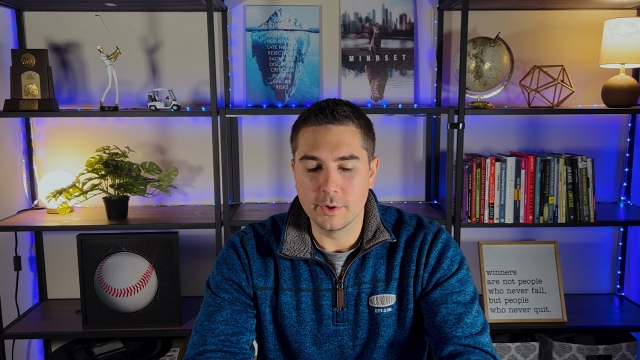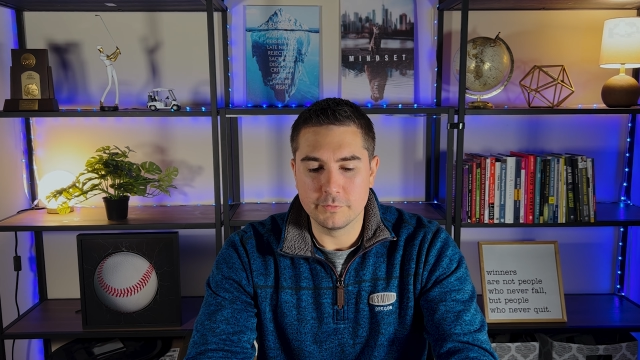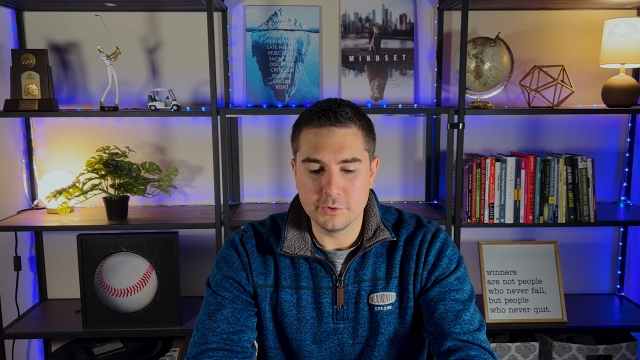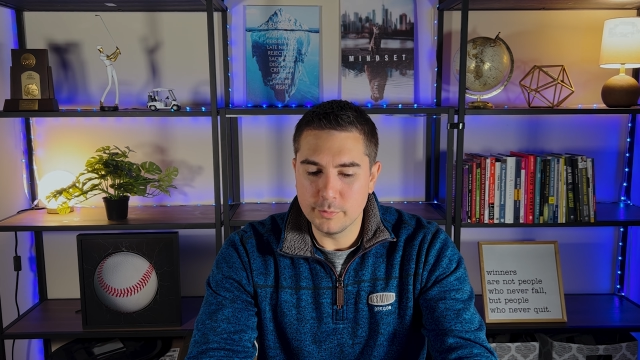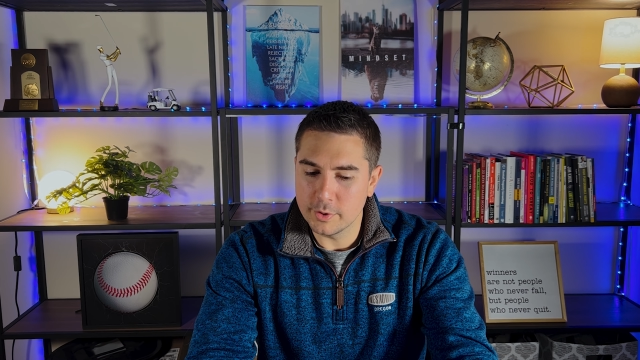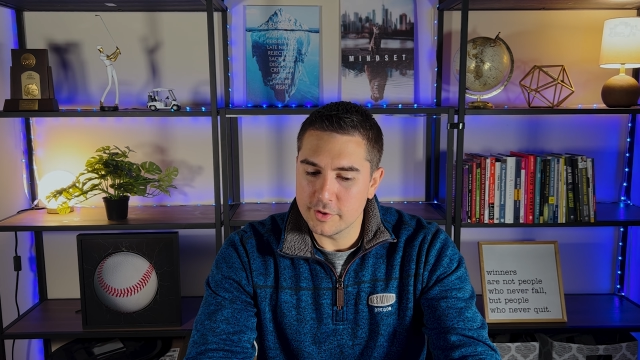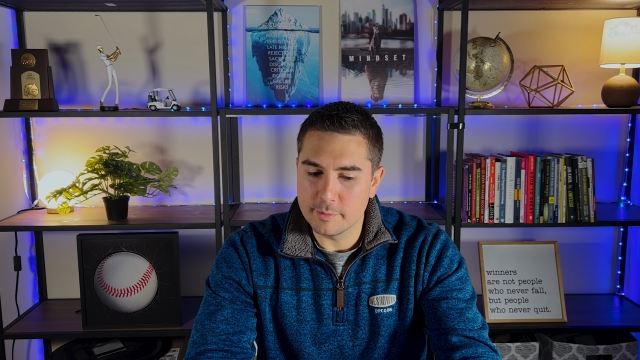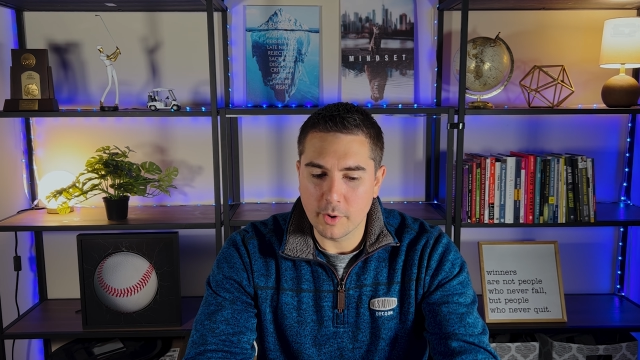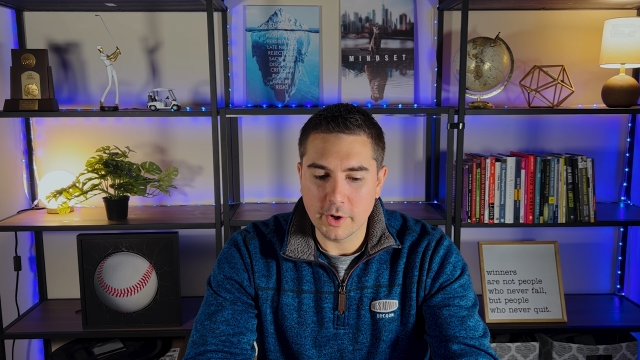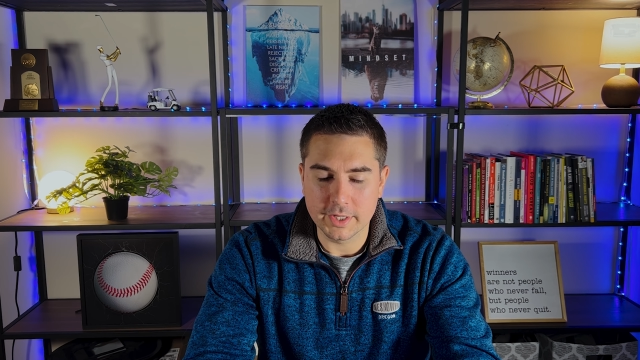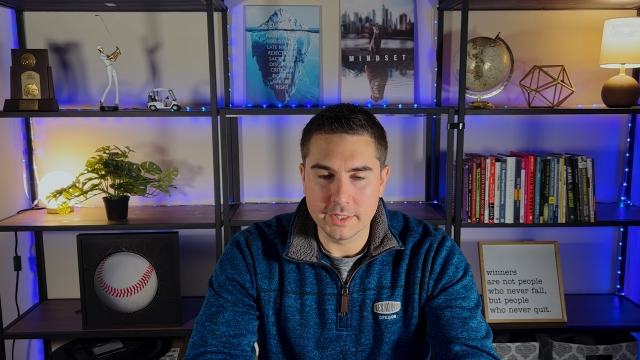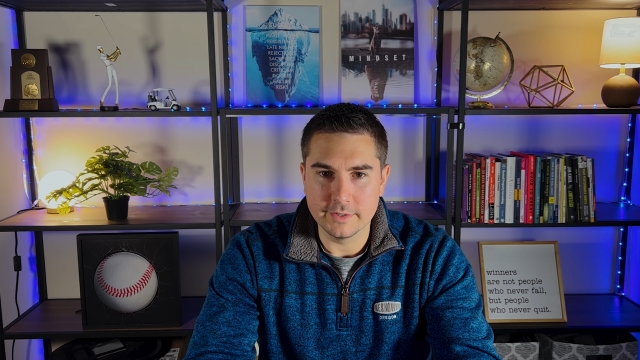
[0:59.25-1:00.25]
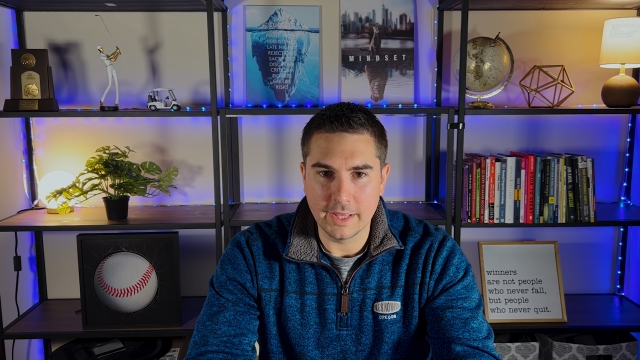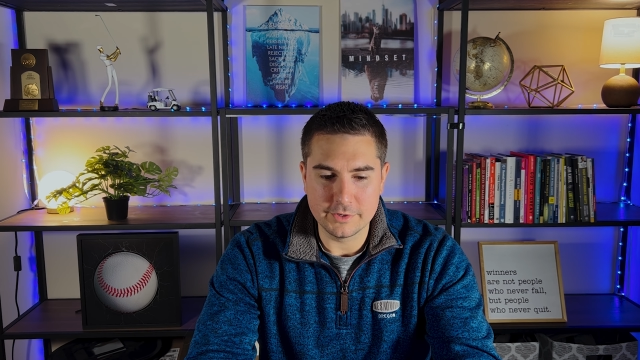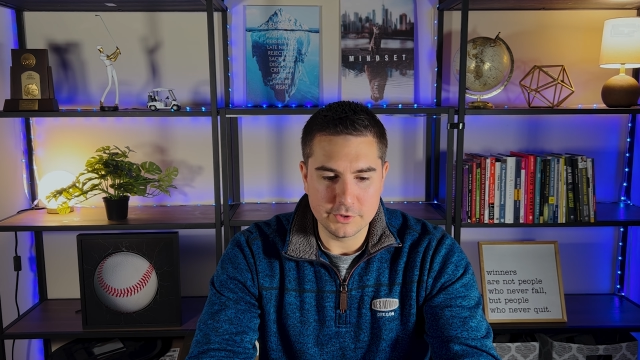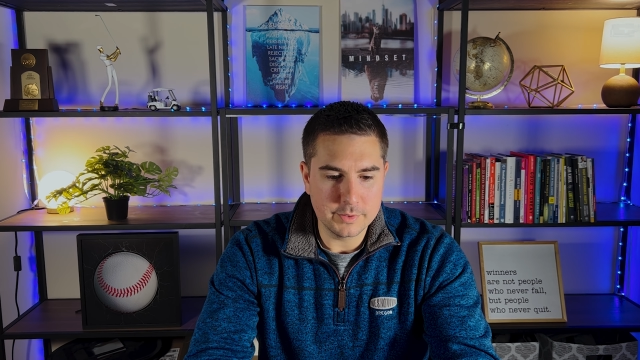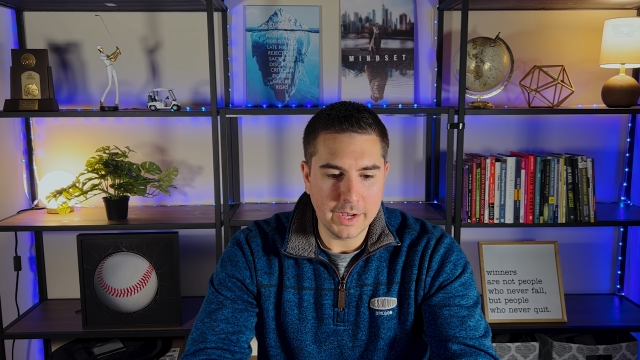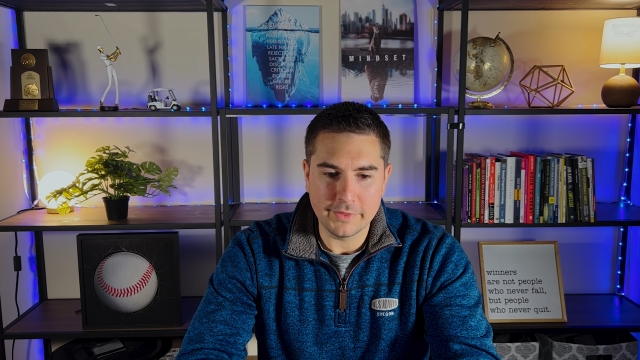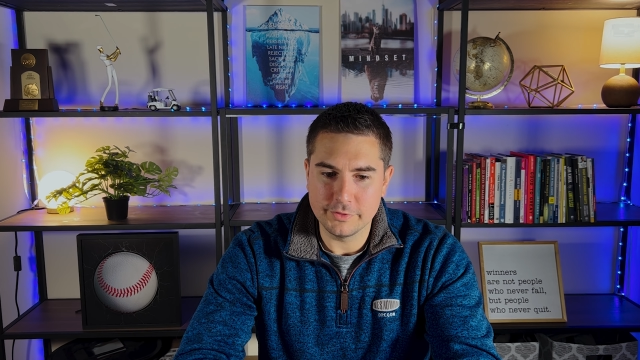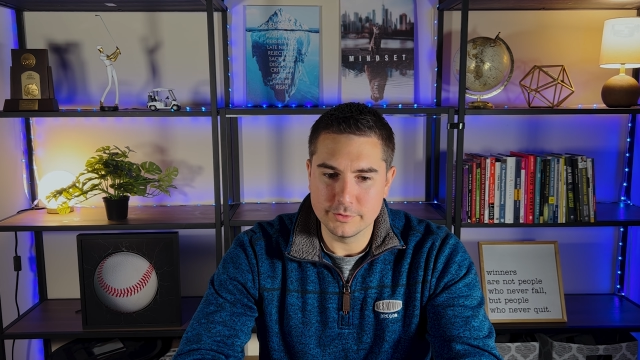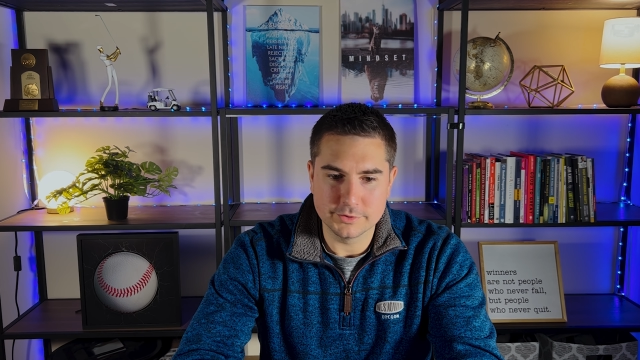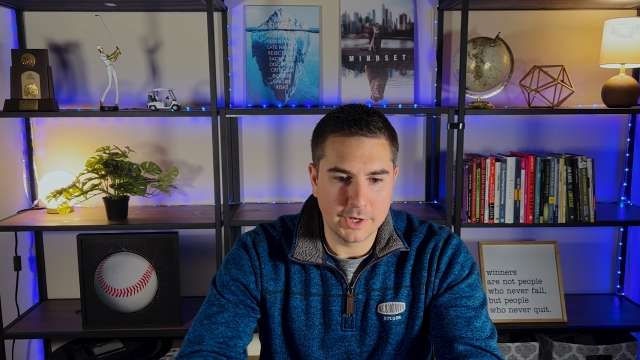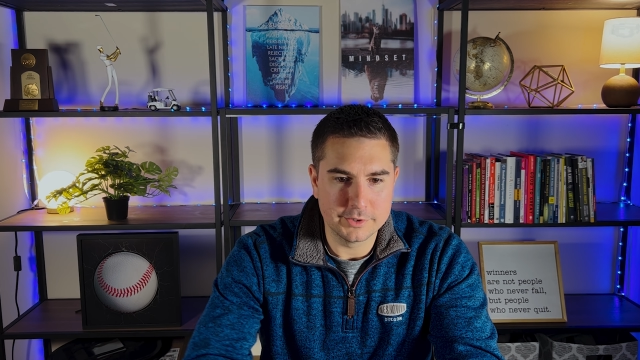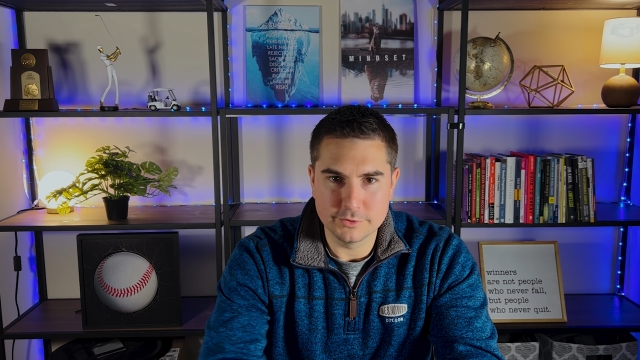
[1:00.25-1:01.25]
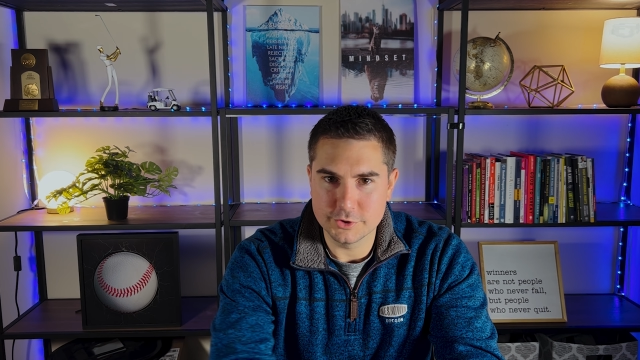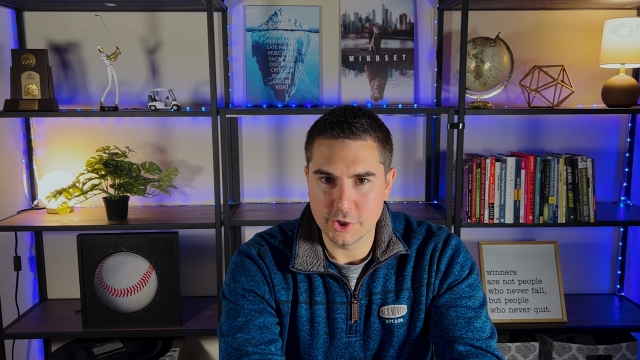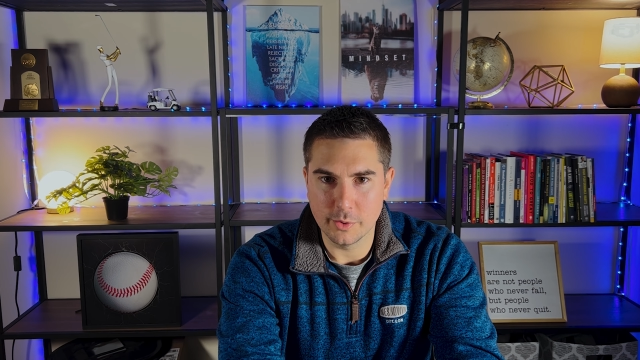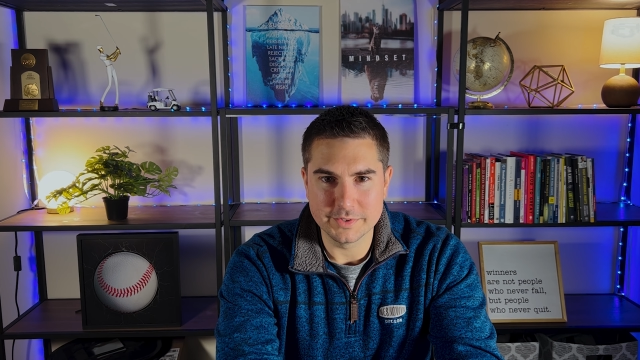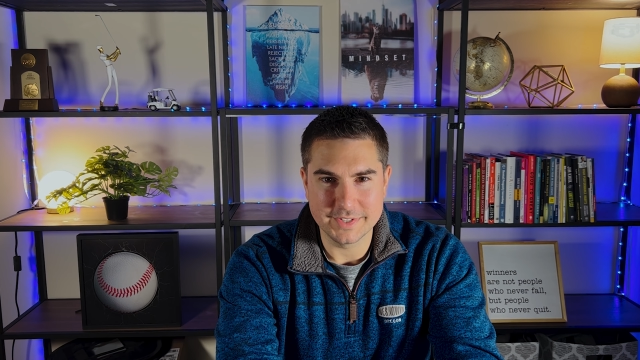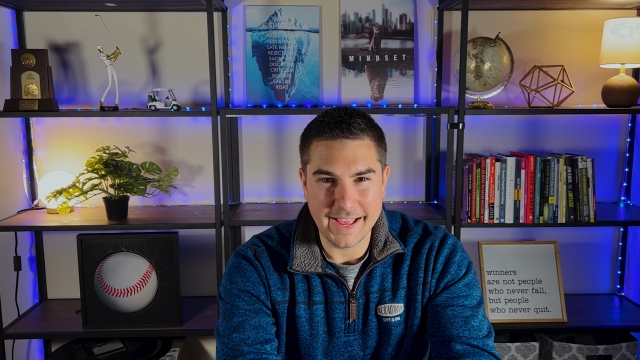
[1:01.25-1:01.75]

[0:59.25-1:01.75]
if you put on the market and you got those 100 showings,